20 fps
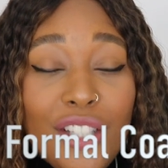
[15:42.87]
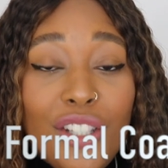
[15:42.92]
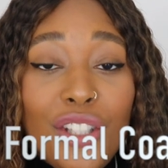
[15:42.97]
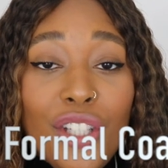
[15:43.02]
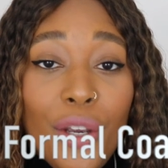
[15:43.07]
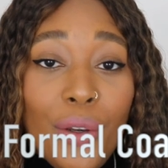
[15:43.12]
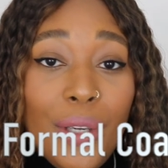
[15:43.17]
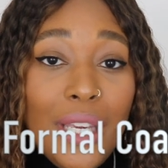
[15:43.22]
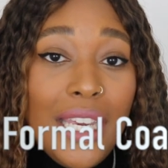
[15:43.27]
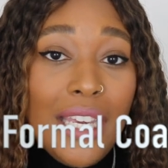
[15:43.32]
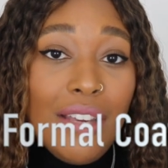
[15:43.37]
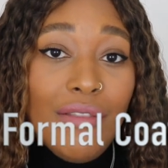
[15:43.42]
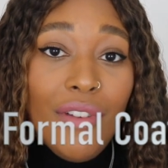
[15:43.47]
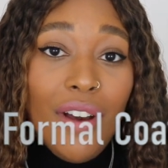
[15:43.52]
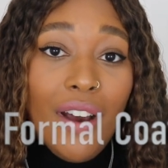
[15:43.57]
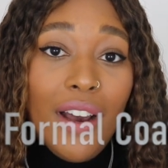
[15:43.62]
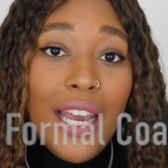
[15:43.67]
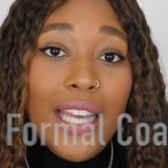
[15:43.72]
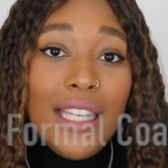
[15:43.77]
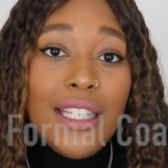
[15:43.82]
So
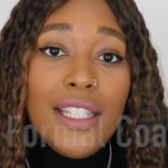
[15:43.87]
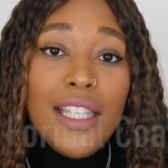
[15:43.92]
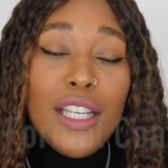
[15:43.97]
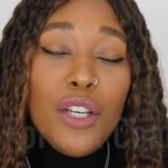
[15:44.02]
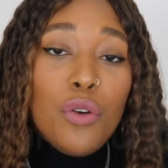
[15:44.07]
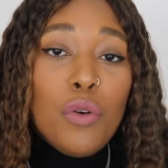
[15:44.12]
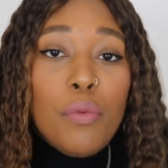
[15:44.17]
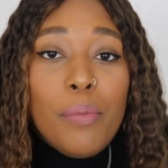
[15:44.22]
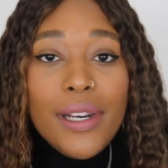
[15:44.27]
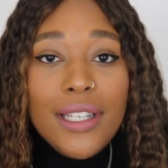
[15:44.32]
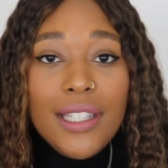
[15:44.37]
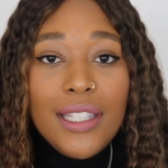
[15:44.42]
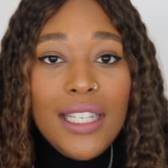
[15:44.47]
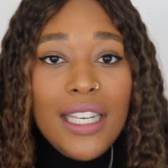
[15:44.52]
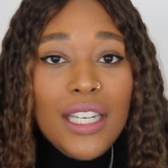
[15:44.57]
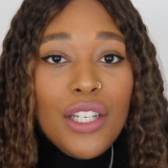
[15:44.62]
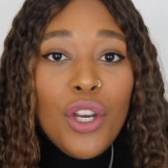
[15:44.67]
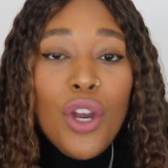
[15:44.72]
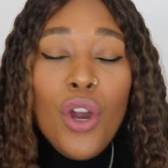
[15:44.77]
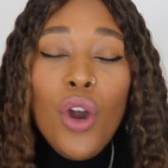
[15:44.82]
either a single
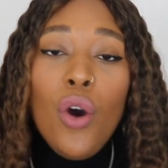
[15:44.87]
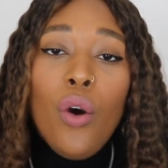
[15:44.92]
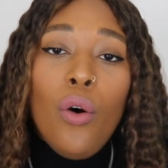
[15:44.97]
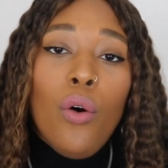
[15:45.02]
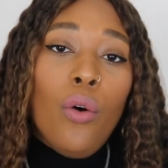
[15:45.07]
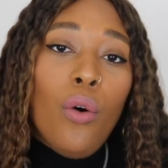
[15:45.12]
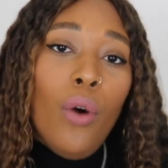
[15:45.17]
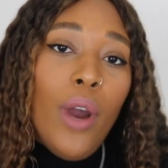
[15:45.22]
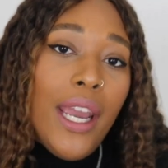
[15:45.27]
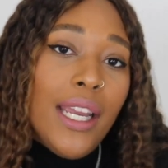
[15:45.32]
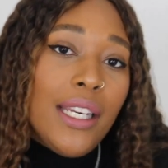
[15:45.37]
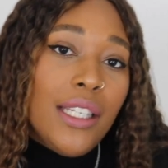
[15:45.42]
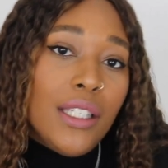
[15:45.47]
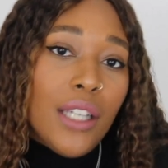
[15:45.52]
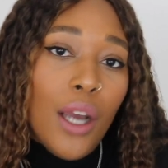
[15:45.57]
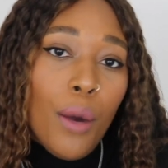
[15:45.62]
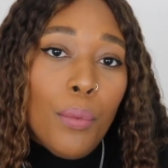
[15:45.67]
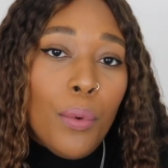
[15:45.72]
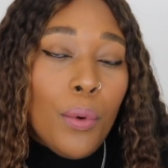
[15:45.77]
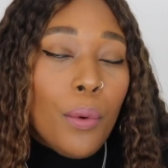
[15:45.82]
breasted or a
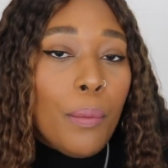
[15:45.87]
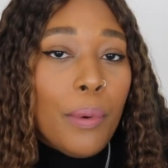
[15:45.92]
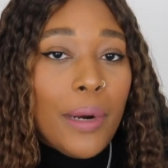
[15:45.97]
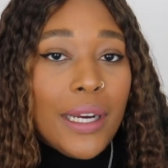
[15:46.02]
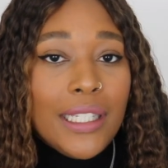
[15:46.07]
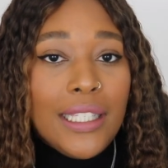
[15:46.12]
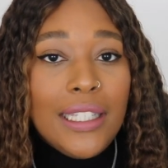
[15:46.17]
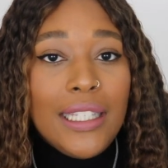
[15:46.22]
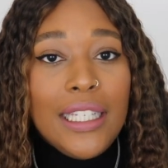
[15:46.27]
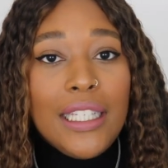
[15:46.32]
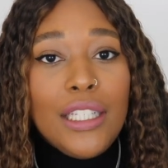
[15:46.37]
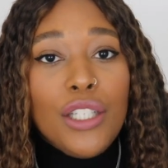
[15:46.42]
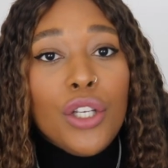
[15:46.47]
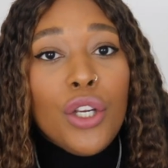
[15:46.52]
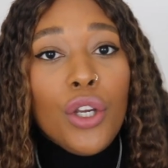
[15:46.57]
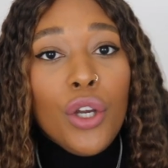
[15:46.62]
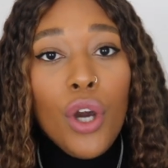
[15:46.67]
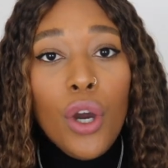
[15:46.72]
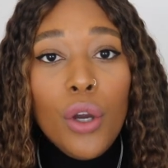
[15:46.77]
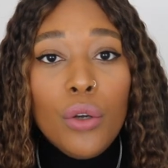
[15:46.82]
double breasted
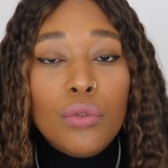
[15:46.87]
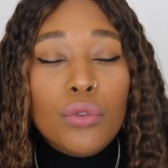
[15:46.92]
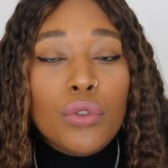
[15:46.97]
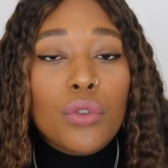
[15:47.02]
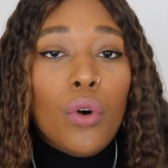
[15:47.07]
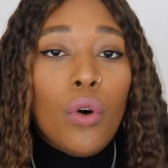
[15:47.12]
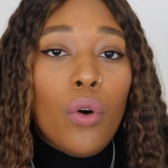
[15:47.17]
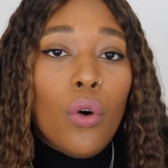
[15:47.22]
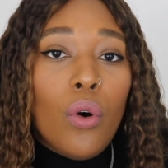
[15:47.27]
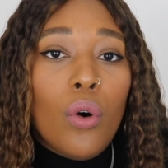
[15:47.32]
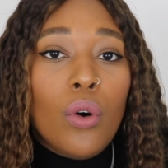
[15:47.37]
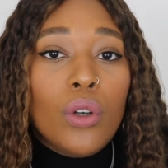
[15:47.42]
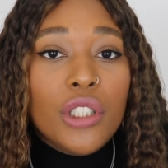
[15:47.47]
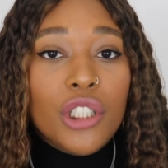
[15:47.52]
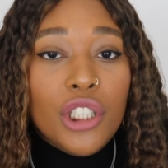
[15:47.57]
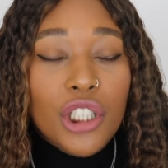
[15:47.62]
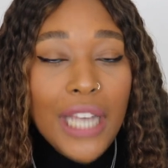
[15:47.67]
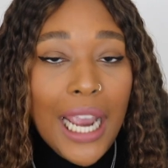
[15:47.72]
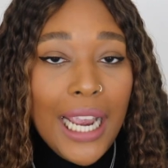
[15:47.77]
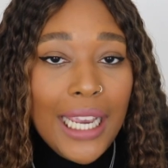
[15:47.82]
coat or
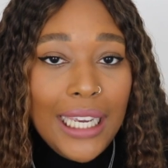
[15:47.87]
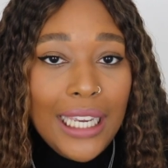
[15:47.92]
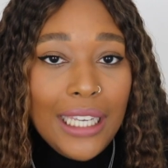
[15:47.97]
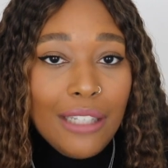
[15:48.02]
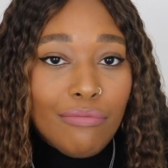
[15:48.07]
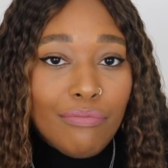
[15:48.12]
jacket.